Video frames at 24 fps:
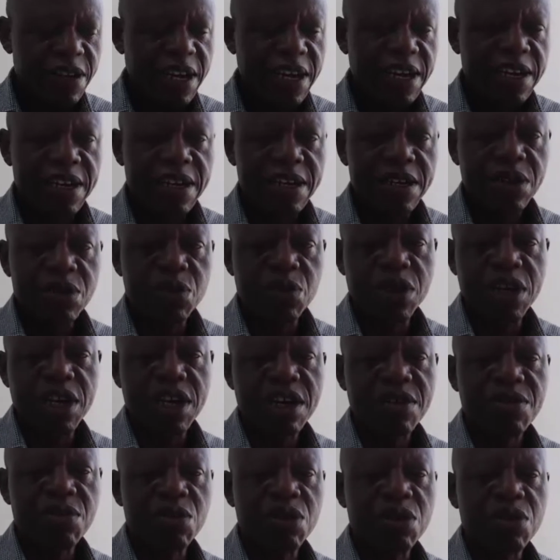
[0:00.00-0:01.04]
the other hand, we
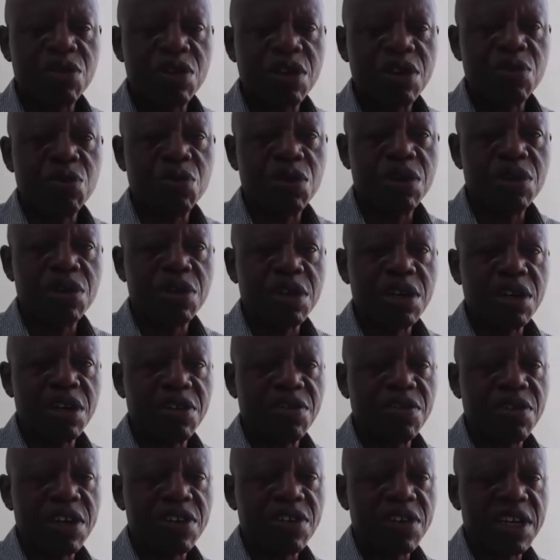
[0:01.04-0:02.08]
have what we can
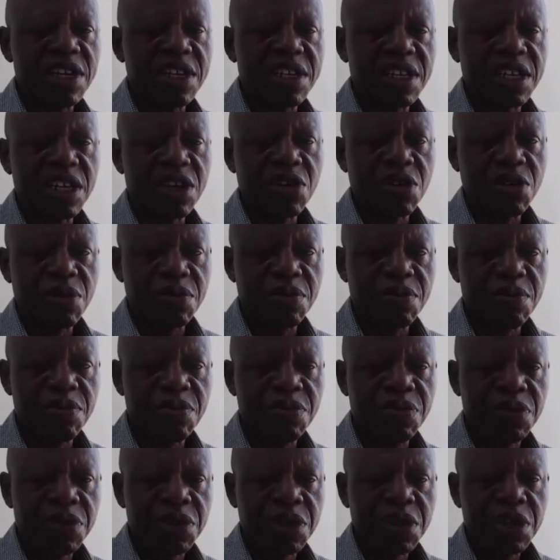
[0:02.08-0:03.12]
refer to as the income.
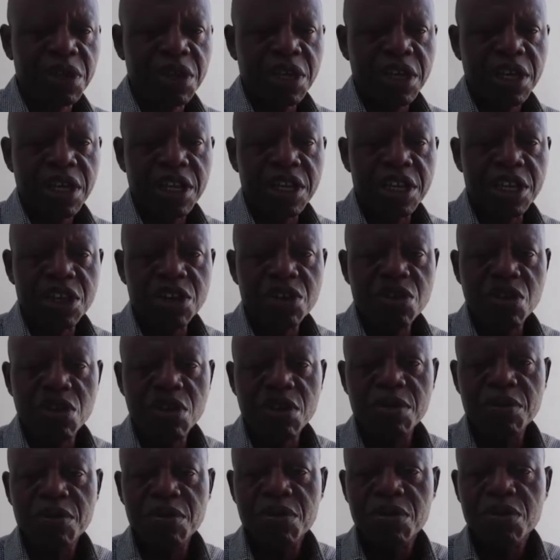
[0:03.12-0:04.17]
The
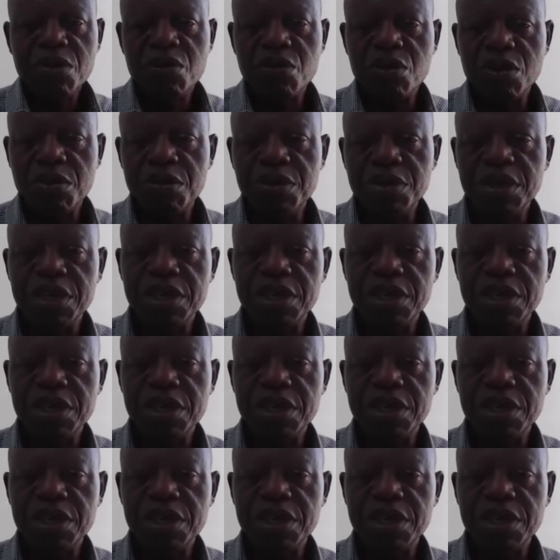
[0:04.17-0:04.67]
income will